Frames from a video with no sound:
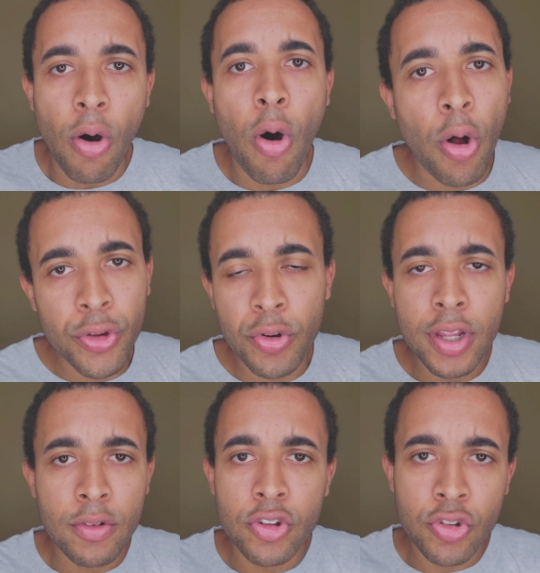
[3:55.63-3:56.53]

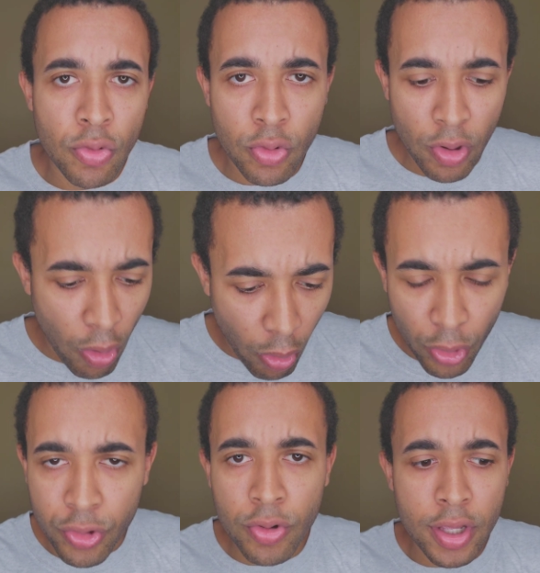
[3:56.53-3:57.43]
alternate so,
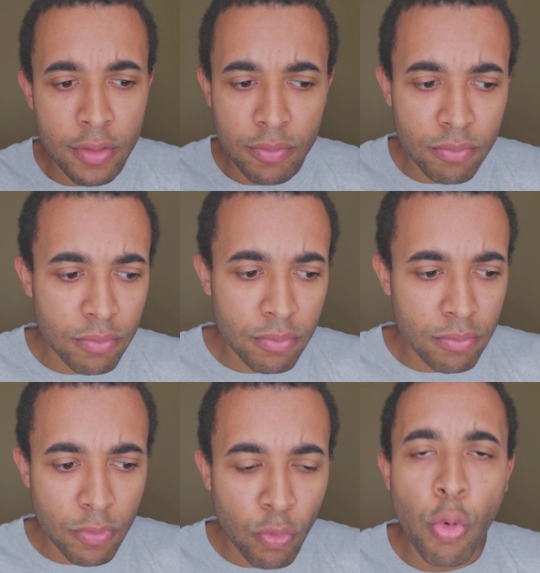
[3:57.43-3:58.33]
alternate
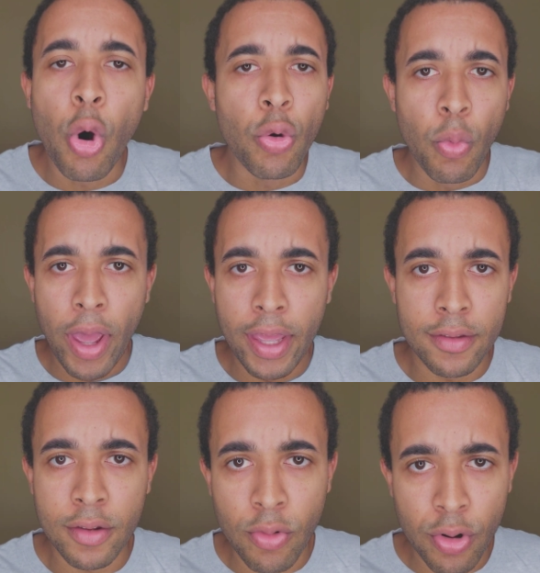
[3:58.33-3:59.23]

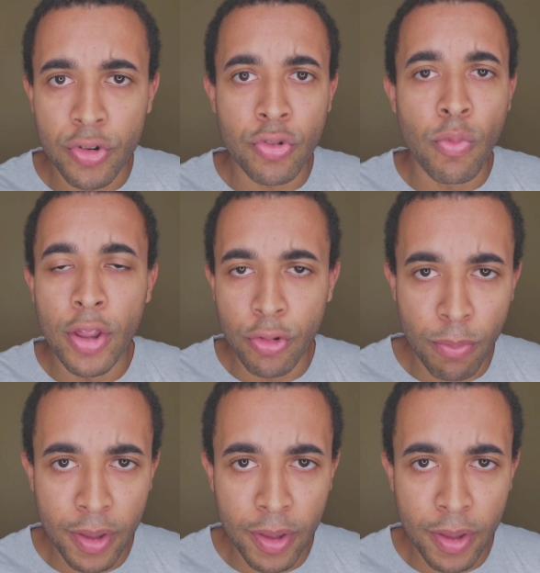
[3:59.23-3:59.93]
roadways in order to run their